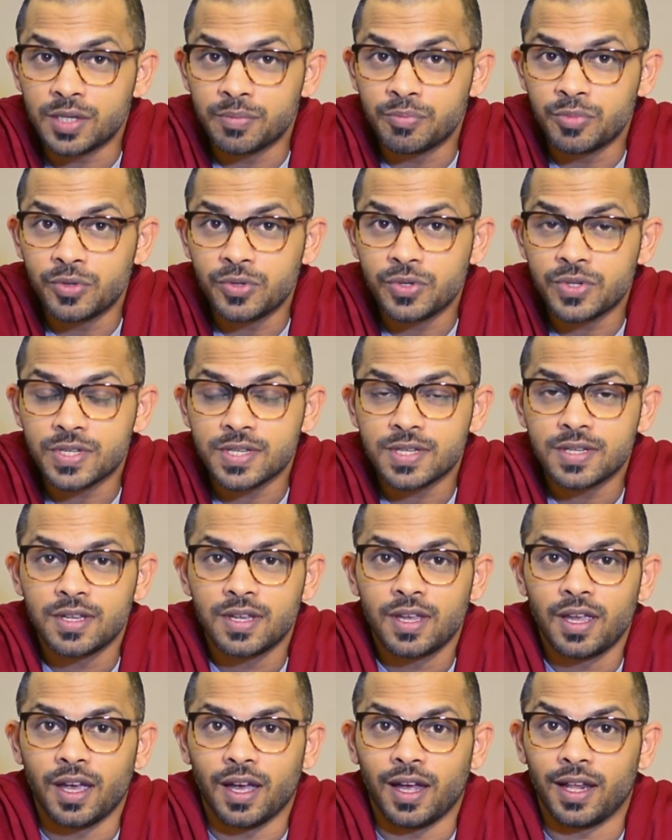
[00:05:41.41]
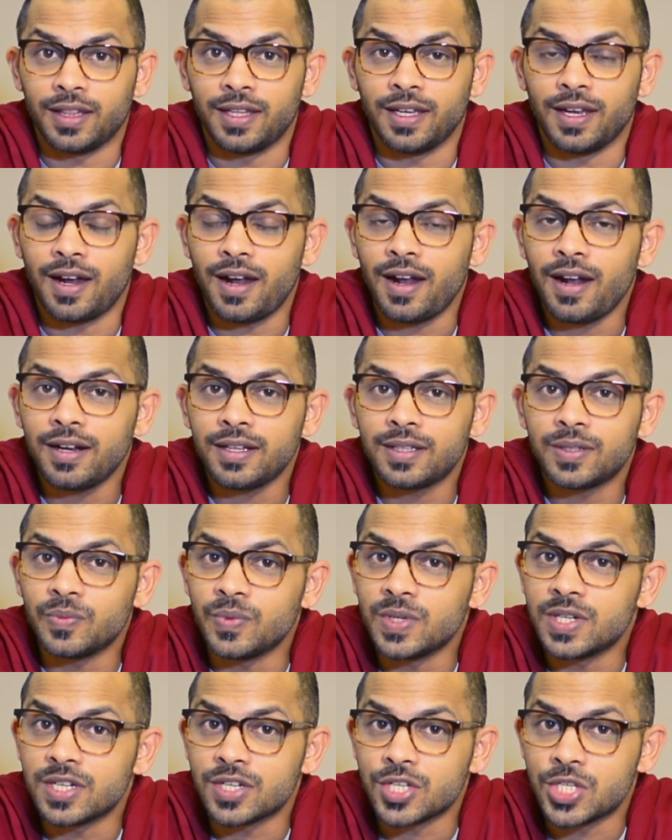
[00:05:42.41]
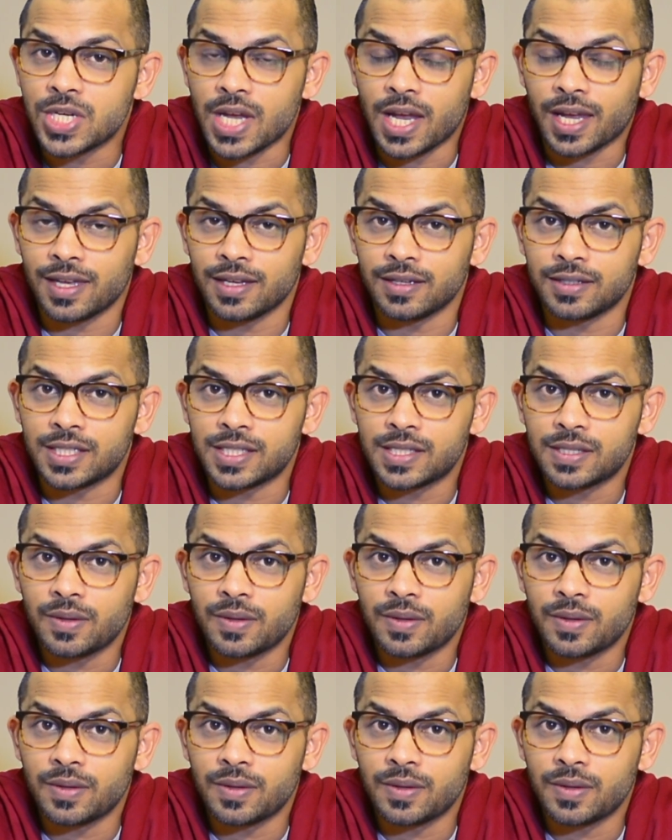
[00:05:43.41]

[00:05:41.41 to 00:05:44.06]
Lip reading: boots, and they had the winter jackets.